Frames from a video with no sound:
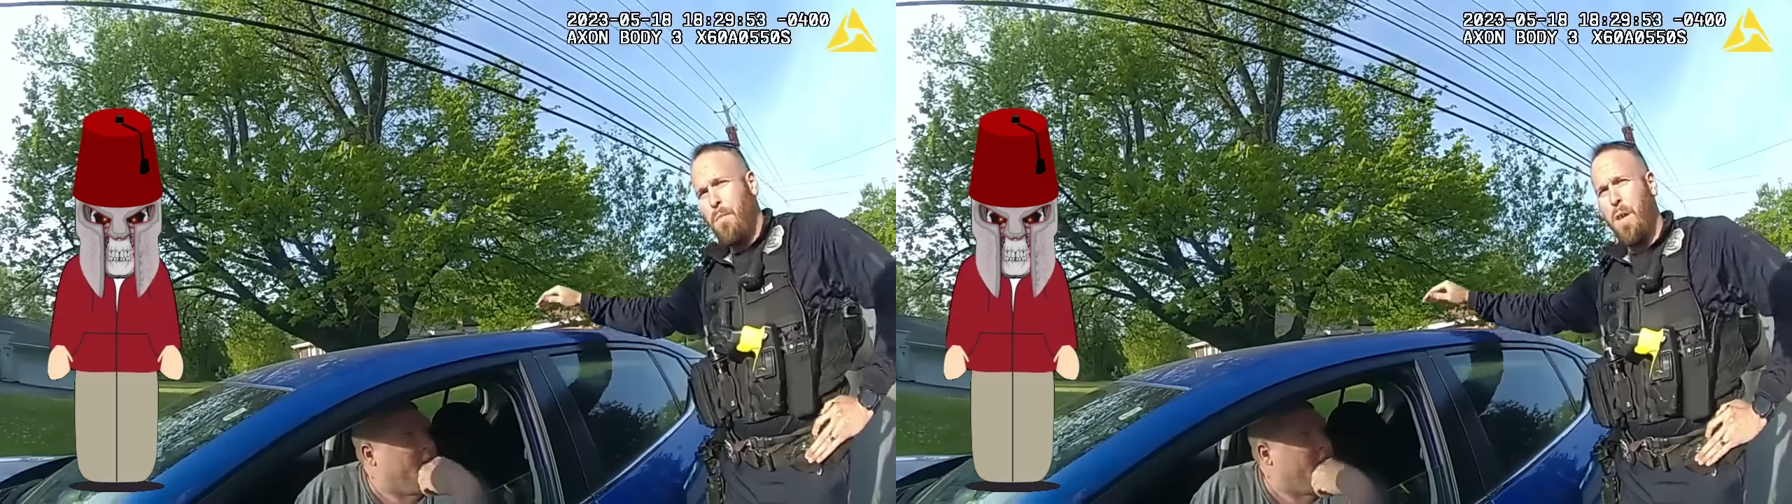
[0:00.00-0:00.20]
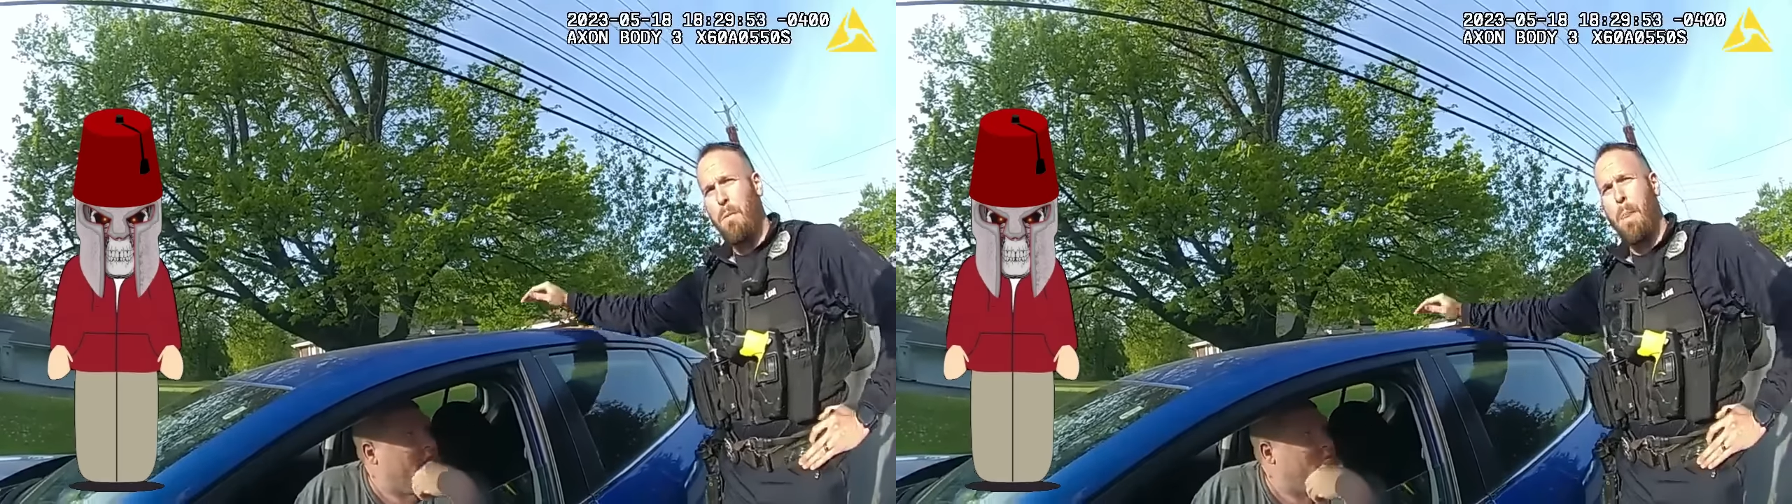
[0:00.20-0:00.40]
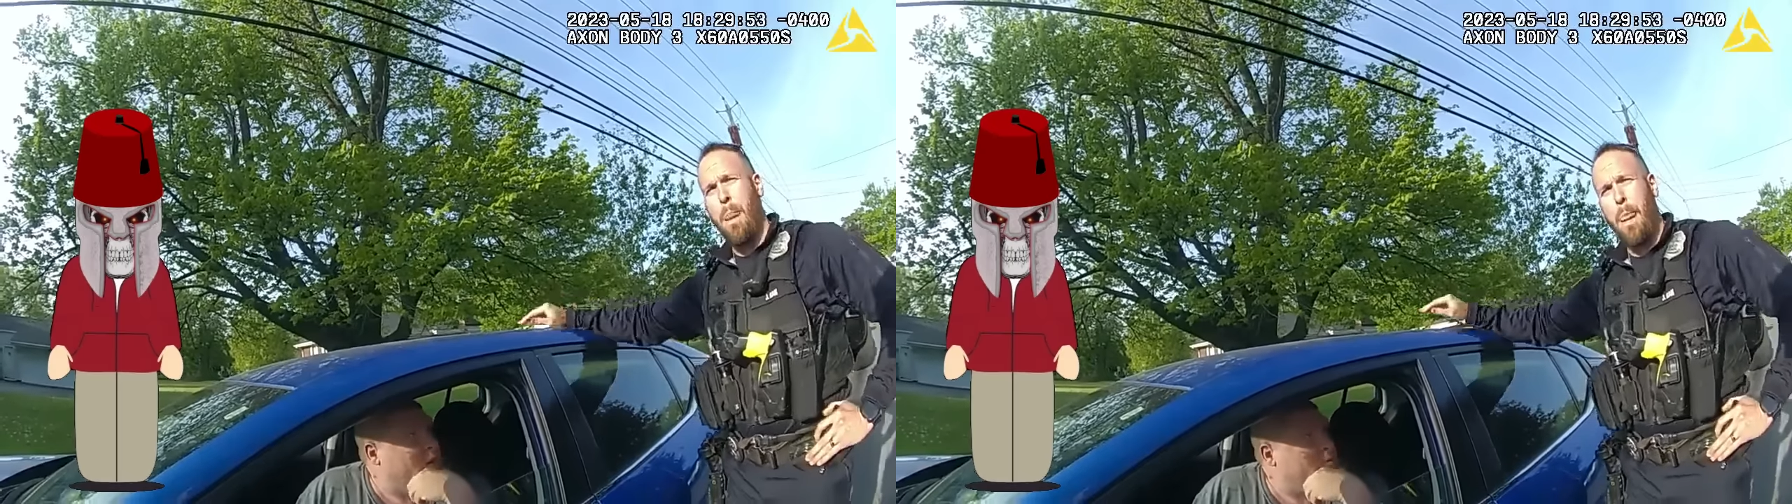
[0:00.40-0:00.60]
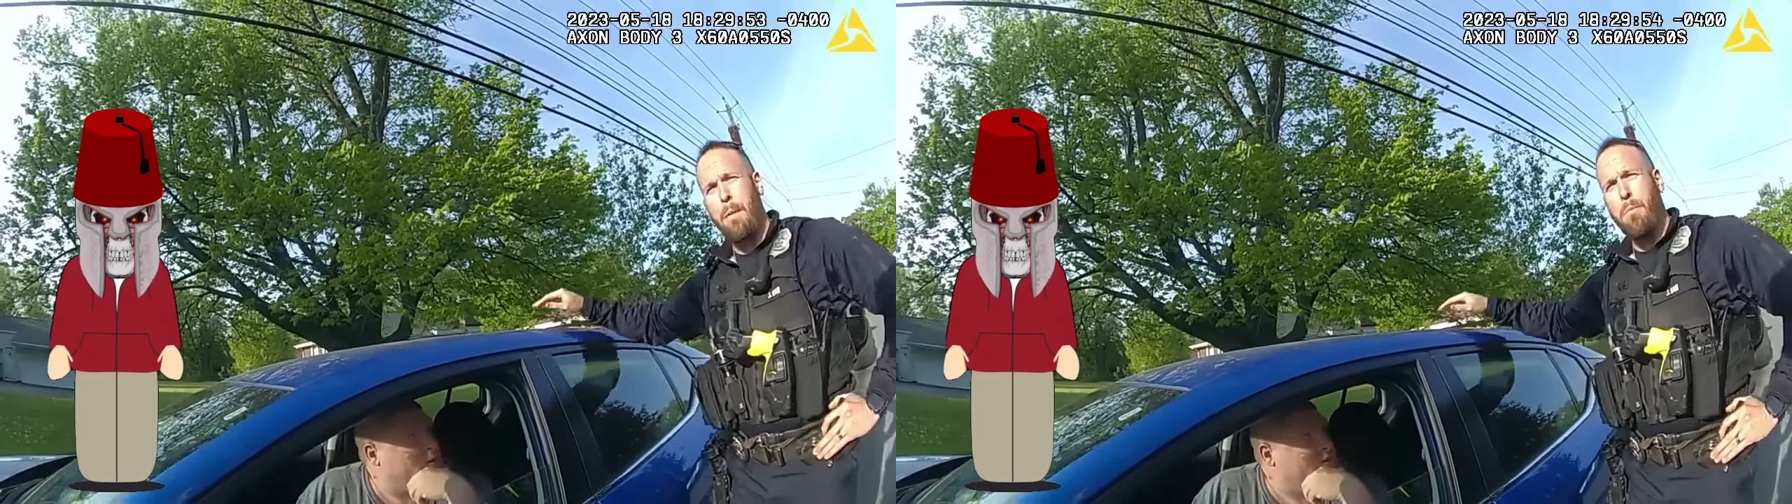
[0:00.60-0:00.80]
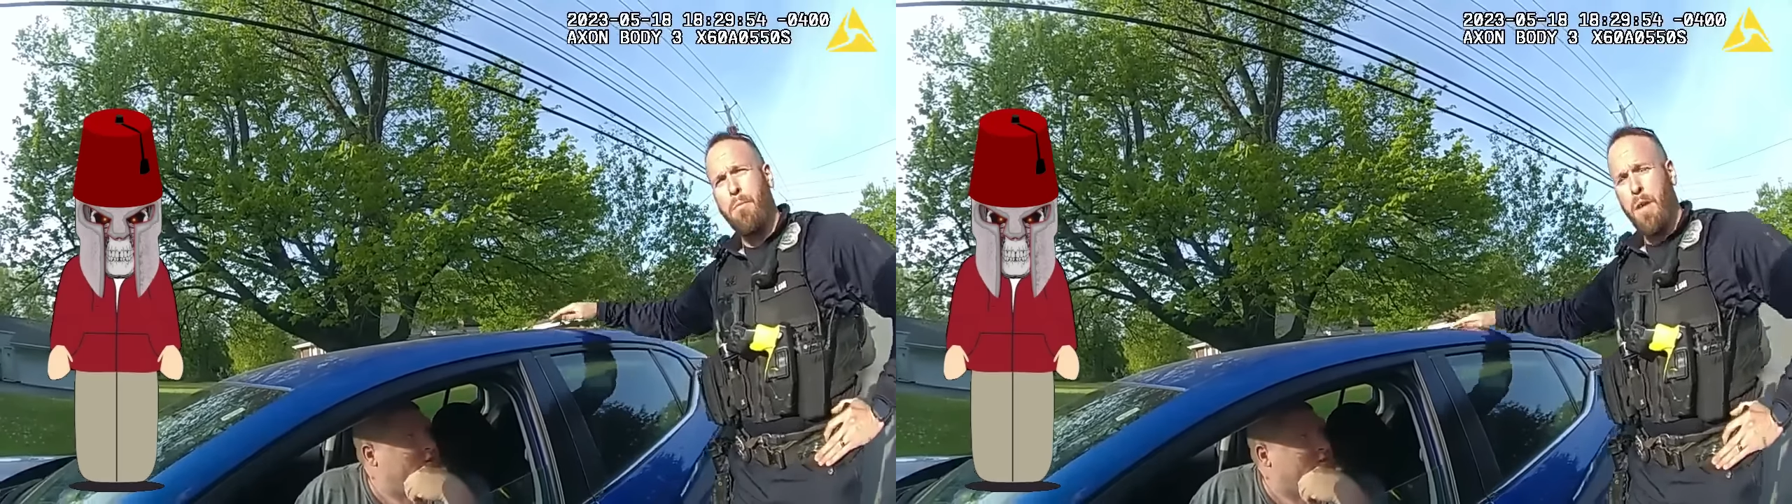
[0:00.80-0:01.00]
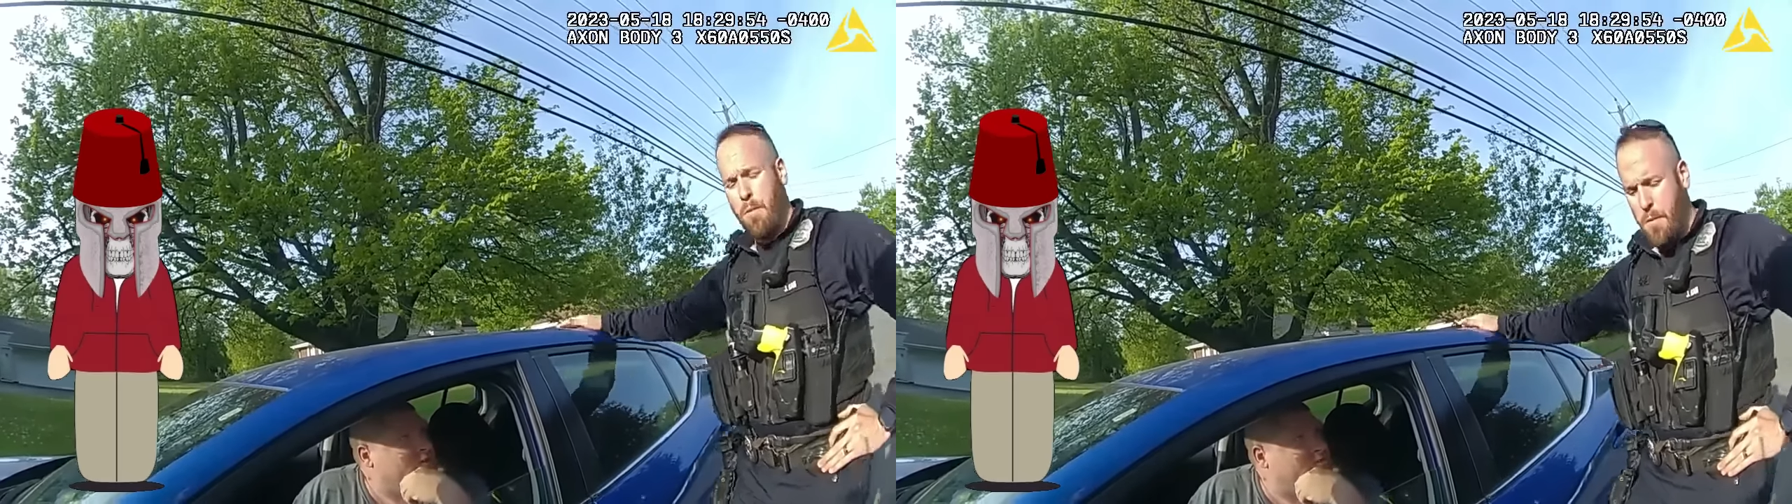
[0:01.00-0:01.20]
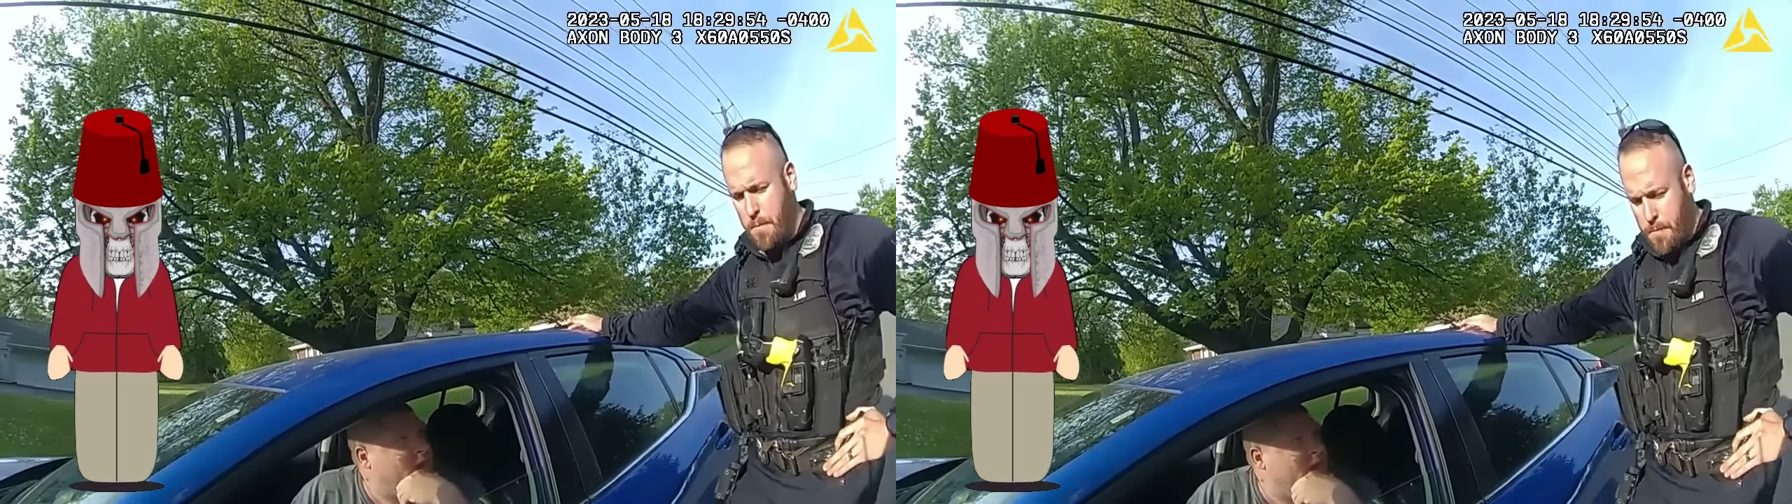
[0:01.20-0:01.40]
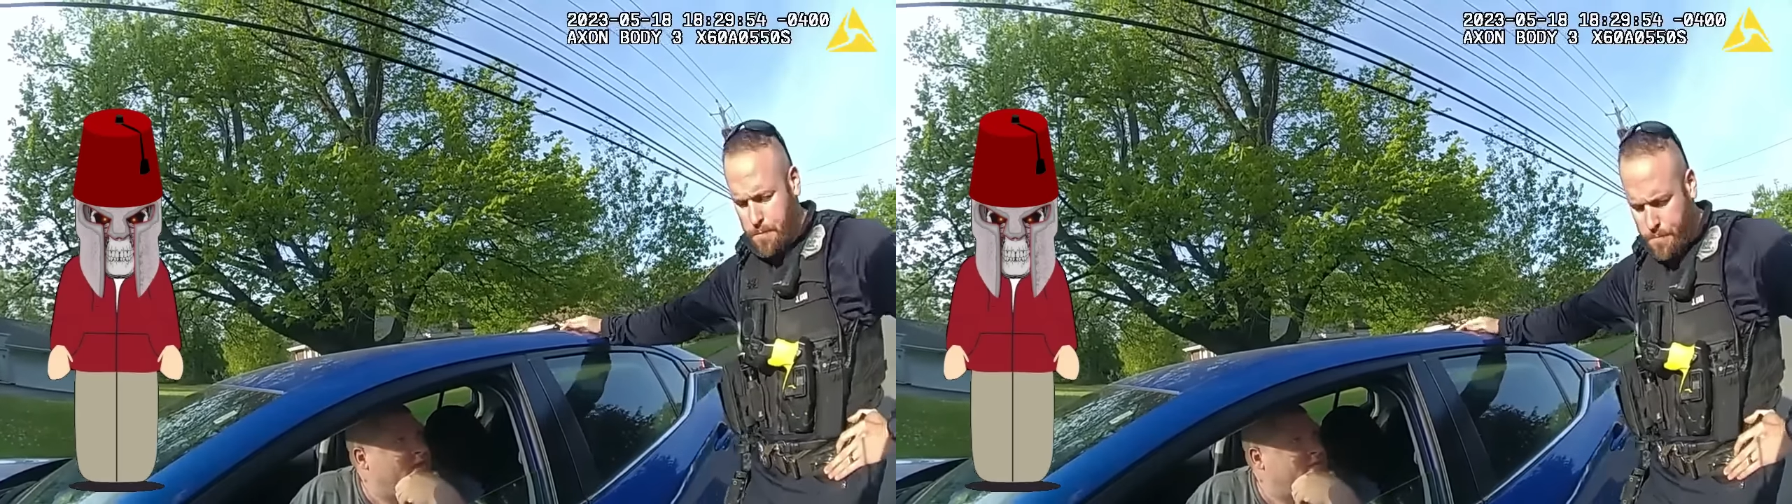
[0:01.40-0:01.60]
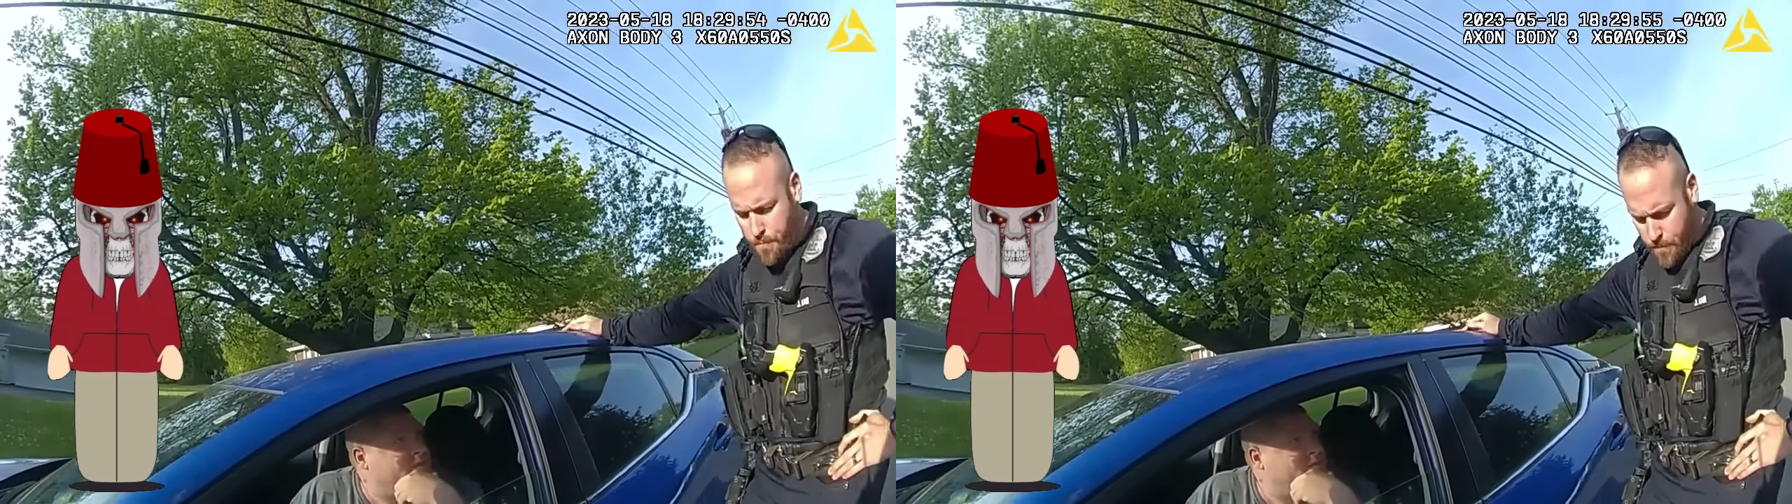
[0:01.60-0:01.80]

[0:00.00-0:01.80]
of crazy shenanigans.